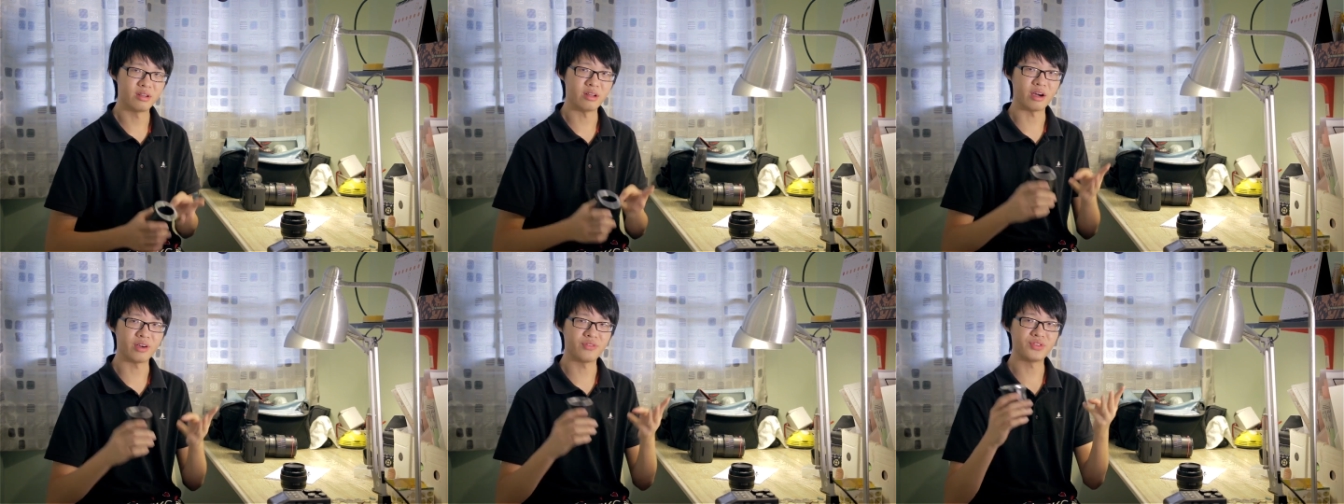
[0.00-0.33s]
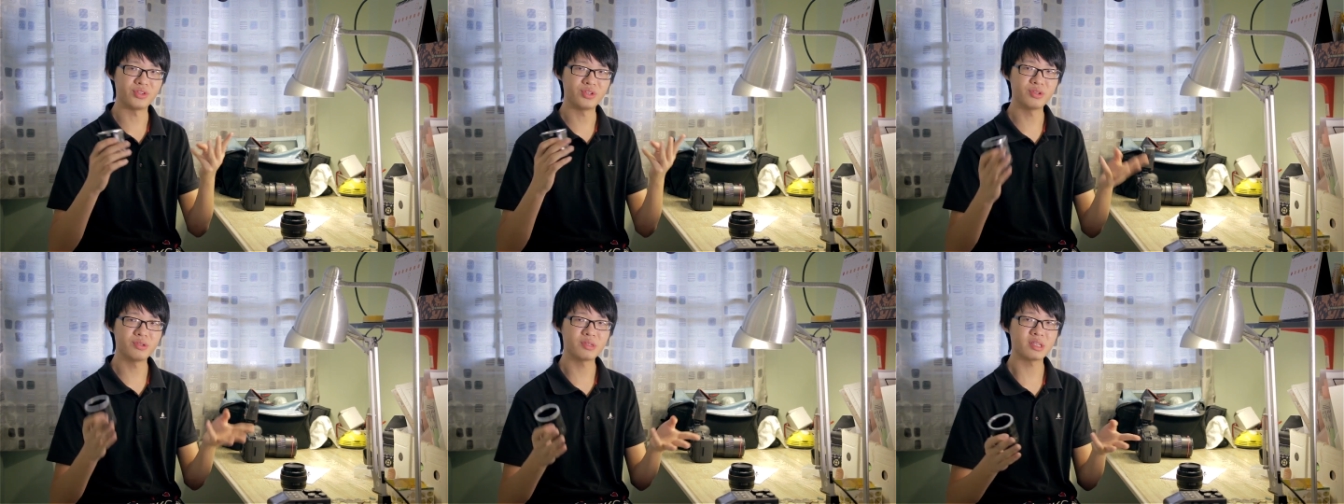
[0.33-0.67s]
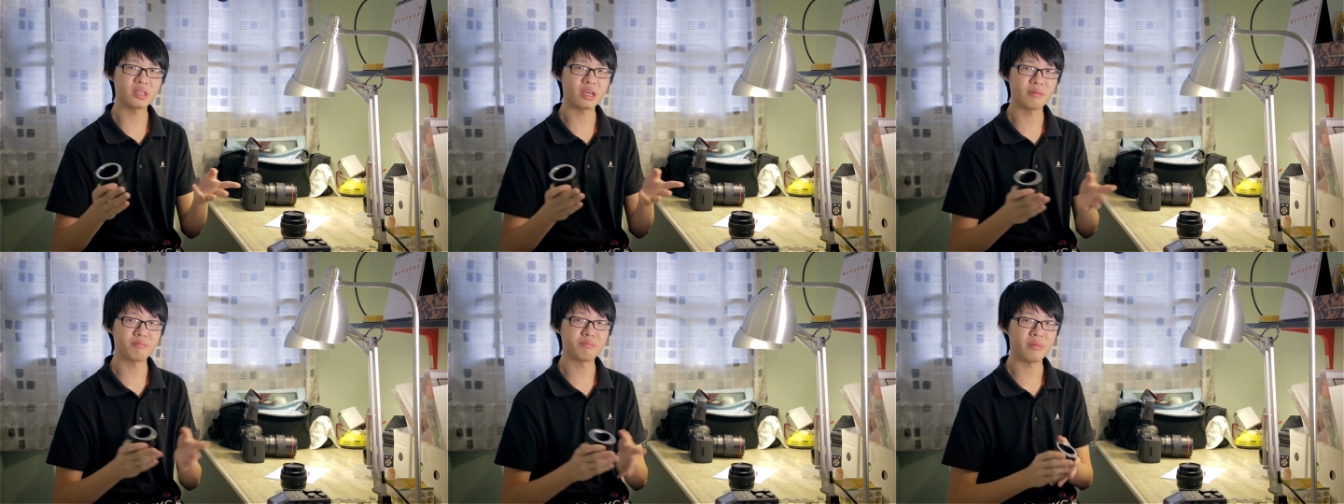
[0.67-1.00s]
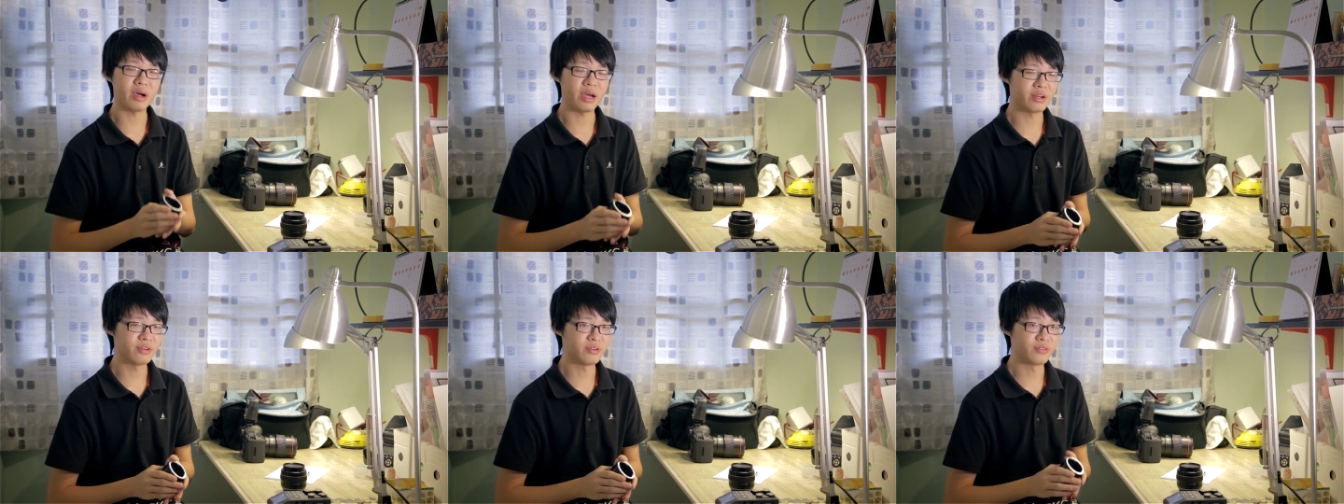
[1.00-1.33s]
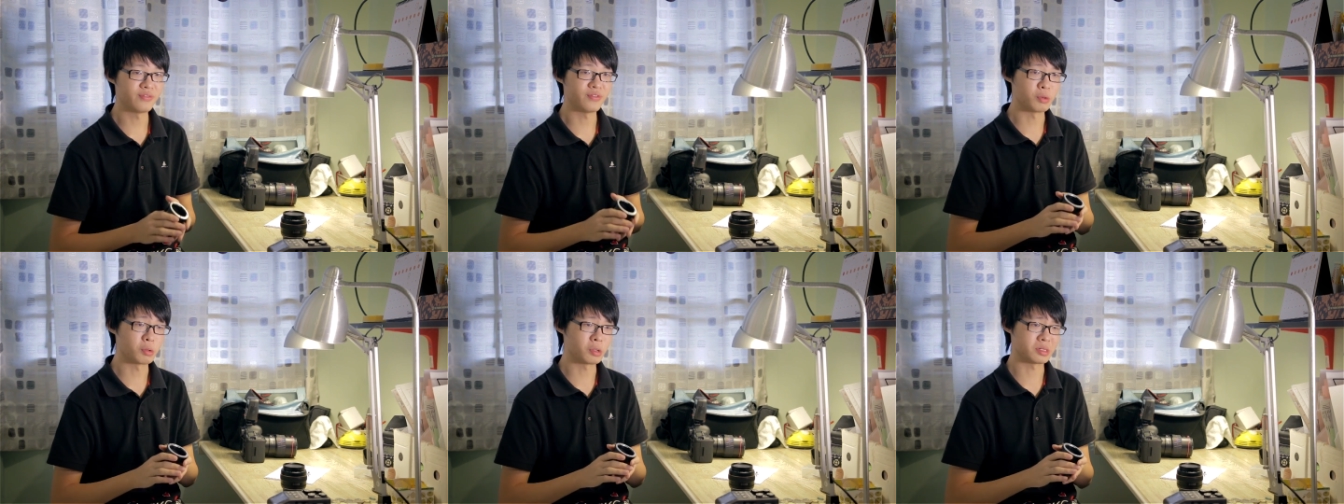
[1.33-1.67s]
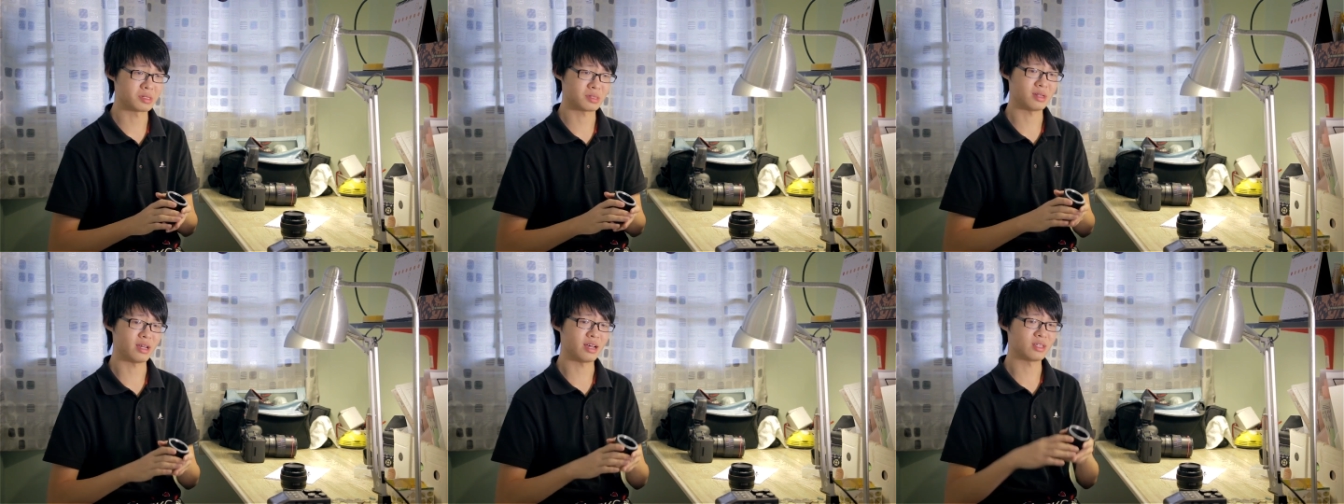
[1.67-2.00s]
Now if you're using a manual
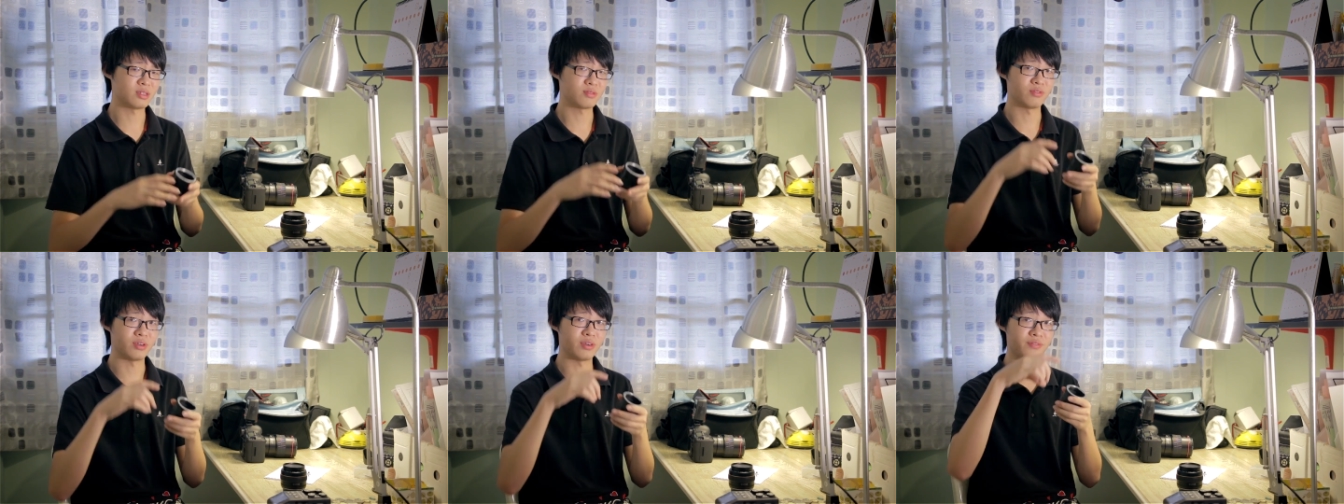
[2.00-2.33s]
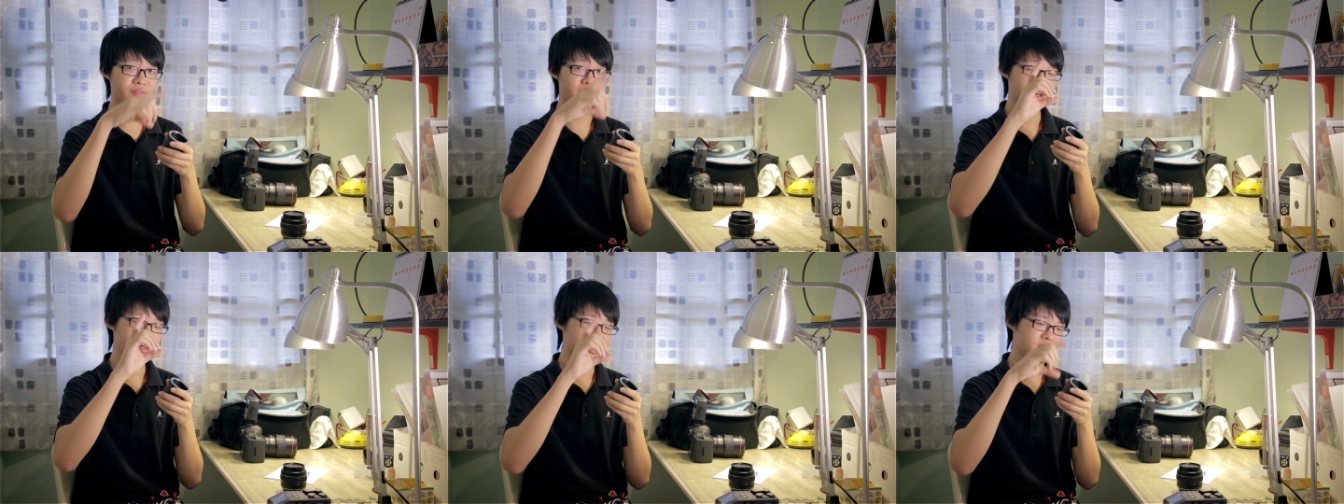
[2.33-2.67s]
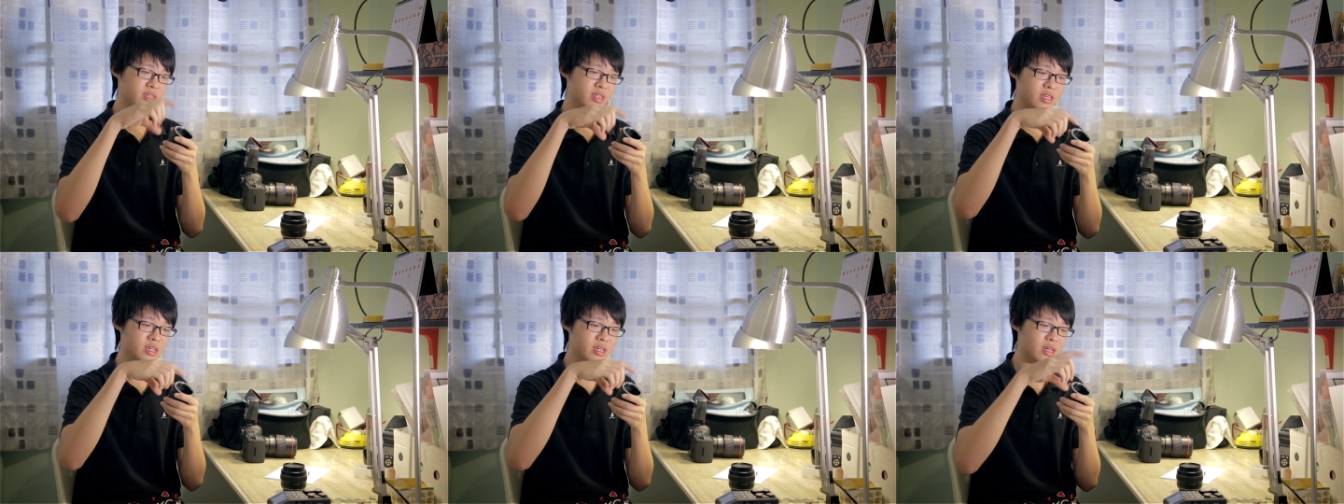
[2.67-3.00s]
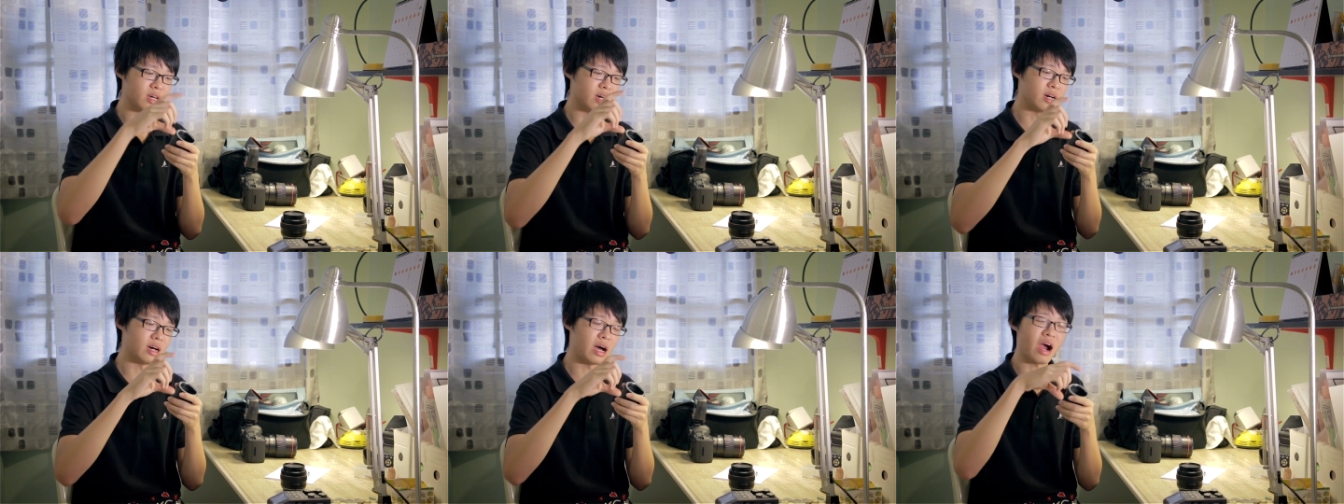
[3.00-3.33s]
focus lens with the uh,